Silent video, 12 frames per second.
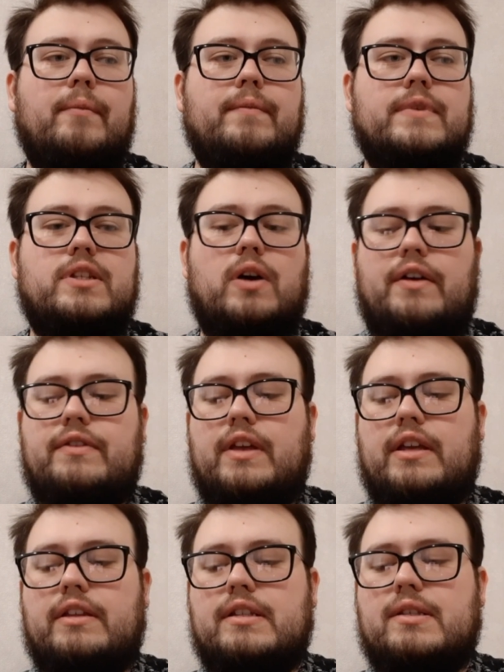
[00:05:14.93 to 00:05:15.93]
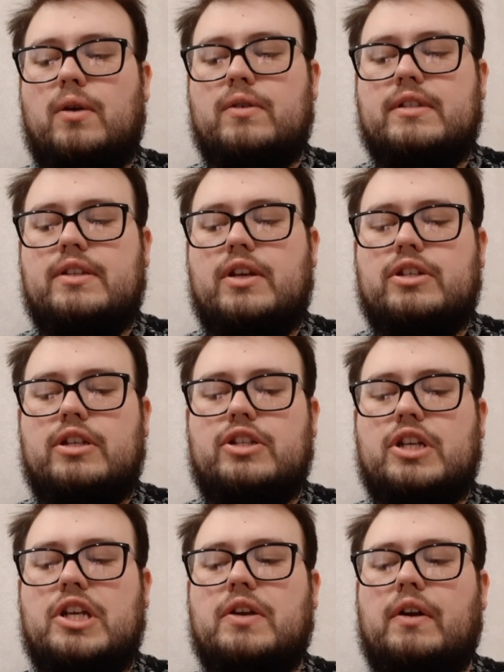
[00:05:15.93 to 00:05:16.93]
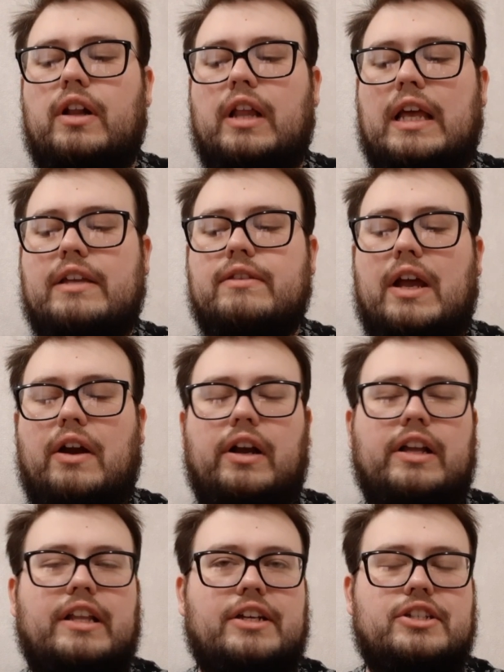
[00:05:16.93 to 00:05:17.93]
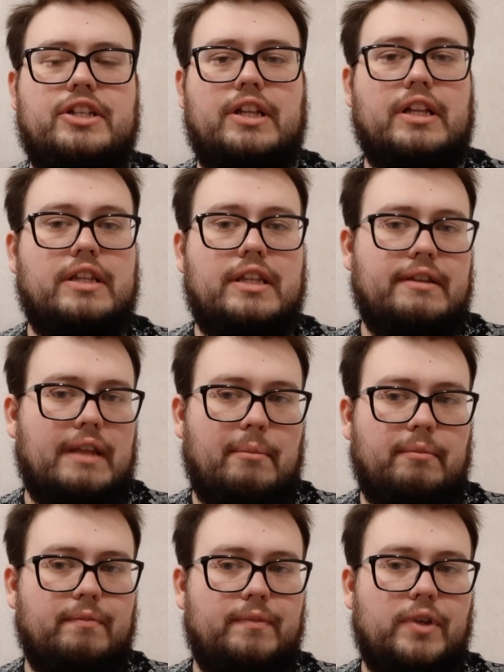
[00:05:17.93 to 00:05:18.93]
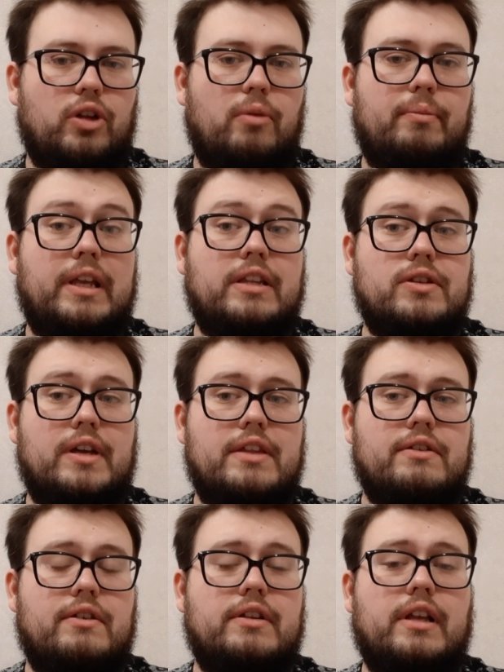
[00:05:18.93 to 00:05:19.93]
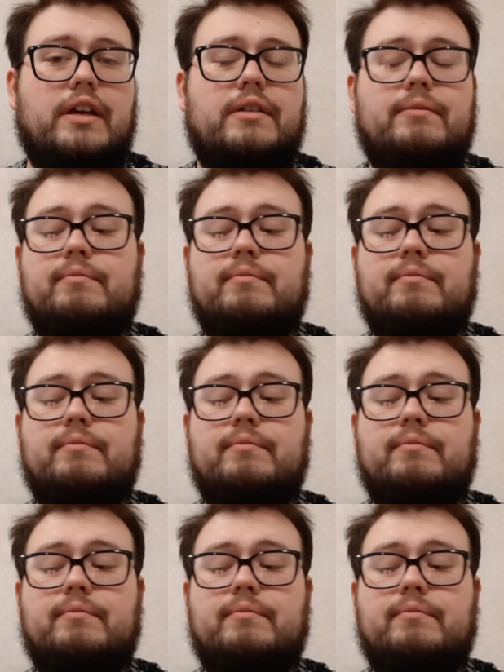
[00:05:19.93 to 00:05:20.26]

So I think this whole situation in general, like their connection and them, you know, being together and like,